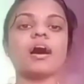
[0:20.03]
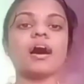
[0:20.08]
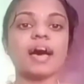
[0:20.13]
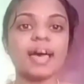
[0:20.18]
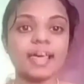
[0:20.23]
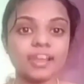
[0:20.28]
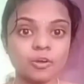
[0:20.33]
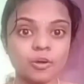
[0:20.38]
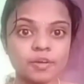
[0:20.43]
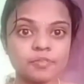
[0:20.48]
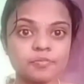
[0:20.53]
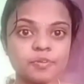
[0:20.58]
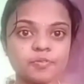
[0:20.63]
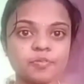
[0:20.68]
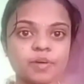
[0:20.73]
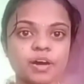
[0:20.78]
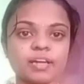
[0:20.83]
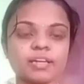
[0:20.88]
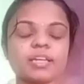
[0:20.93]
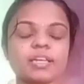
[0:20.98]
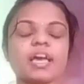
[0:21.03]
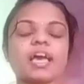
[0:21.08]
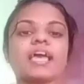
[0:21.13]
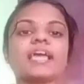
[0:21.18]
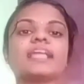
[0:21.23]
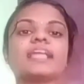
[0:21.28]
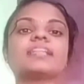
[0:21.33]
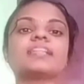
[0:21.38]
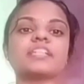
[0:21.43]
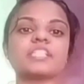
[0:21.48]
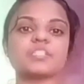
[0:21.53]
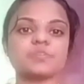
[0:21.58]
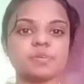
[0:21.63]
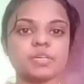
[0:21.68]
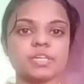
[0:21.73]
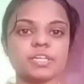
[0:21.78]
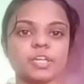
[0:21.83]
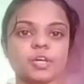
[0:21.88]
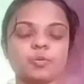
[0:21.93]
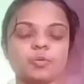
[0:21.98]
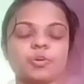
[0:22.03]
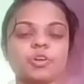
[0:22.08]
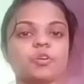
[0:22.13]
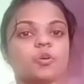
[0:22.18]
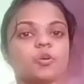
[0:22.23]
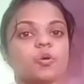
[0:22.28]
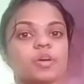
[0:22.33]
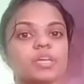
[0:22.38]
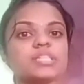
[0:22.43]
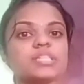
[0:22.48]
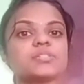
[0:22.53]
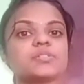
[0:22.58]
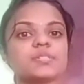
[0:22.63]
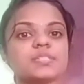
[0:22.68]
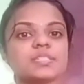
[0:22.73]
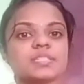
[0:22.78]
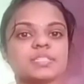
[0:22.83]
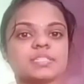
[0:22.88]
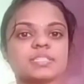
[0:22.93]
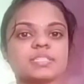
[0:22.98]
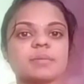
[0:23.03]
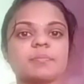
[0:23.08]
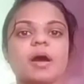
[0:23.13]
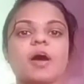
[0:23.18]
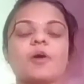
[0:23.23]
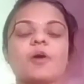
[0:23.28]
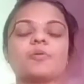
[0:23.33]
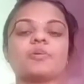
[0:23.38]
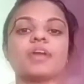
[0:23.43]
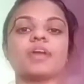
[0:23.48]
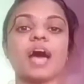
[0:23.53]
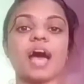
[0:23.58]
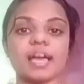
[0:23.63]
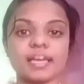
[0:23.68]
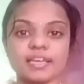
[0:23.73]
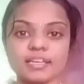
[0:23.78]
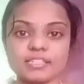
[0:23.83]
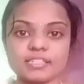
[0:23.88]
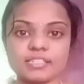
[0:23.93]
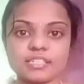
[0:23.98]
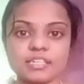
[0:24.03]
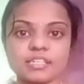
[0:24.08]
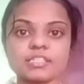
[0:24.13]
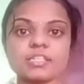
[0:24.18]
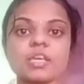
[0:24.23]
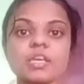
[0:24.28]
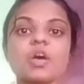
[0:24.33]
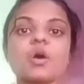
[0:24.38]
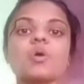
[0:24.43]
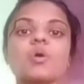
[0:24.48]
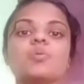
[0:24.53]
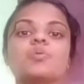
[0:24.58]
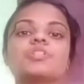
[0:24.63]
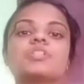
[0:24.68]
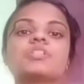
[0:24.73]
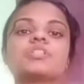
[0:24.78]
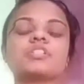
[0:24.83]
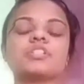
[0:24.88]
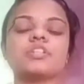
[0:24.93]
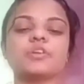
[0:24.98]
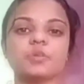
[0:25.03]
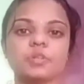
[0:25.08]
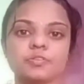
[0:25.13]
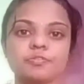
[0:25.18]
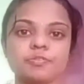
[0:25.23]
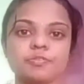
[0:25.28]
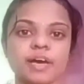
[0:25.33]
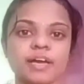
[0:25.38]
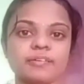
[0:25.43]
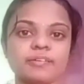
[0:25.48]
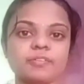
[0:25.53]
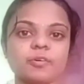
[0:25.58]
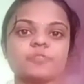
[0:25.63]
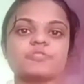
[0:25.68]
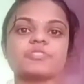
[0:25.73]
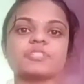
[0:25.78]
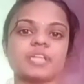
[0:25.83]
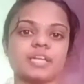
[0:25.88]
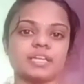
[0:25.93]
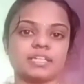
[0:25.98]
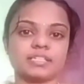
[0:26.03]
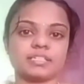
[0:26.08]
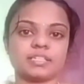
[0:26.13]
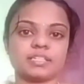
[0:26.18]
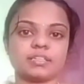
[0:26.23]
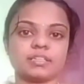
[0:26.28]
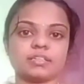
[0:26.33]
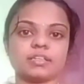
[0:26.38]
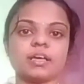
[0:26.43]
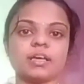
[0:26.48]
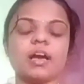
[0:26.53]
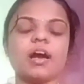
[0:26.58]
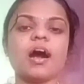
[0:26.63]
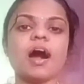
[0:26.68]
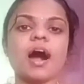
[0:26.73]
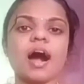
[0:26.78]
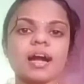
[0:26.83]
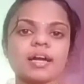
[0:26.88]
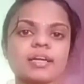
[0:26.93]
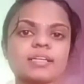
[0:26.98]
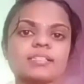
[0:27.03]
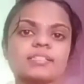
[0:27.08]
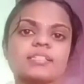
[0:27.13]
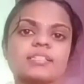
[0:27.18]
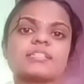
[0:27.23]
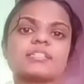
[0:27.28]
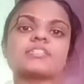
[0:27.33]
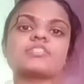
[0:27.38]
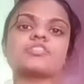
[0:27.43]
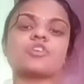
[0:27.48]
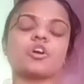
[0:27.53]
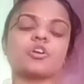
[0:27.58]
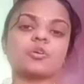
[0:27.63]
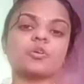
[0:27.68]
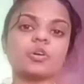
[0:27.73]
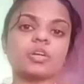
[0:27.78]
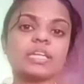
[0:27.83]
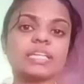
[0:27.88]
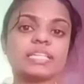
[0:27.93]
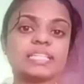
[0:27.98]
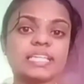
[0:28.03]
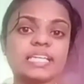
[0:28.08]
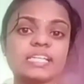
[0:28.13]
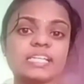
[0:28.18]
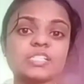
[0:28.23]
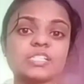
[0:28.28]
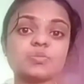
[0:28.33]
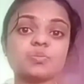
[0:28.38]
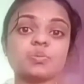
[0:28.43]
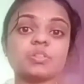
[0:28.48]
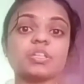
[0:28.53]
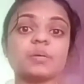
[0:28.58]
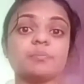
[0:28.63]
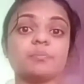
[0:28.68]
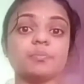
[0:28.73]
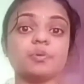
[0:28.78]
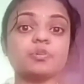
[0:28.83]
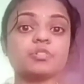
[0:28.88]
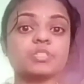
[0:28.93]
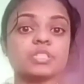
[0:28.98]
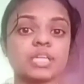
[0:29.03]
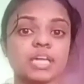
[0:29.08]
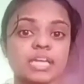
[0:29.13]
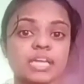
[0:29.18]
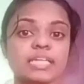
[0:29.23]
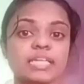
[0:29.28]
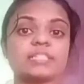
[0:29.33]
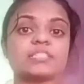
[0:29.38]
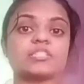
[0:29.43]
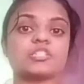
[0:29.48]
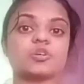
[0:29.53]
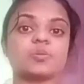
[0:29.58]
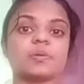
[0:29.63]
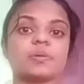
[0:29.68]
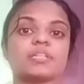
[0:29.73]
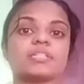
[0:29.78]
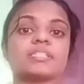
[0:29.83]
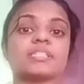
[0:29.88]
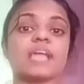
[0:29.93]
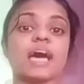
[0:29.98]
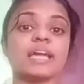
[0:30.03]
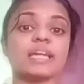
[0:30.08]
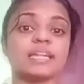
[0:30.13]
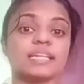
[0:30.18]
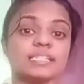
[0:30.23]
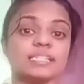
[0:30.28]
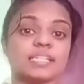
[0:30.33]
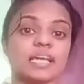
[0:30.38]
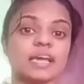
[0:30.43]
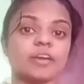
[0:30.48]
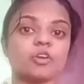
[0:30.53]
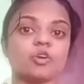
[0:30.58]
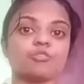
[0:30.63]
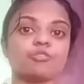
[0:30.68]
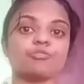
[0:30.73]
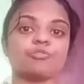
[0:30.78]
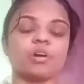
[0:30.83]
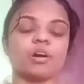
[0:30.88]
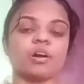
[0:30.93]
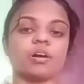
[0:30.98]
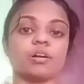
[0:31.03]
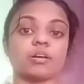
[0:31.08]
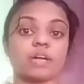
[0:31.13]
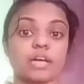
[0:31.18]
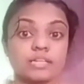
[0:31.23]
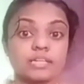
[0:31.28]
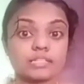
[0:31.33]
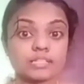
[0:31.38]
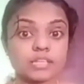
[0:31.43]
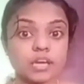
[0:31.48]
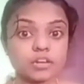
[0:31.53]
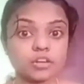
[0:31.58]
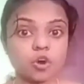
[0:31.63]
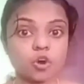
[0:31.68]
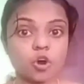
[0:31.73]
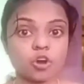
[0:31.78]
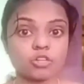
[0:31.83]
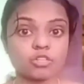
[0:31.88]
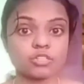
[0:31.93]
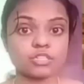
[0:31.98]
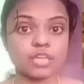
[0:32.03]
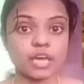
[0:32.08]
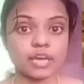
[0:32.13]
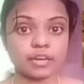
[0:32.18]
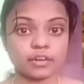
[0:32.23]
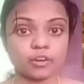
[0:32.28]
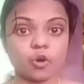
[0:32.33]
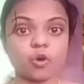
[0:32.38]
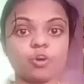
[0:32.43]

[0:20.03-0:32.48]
Hello everyone, in this video we are going to discuss about acoustics, which is in unit 5 of standard 10. Acoustics not only deals with the musical instruments and design of concert halls and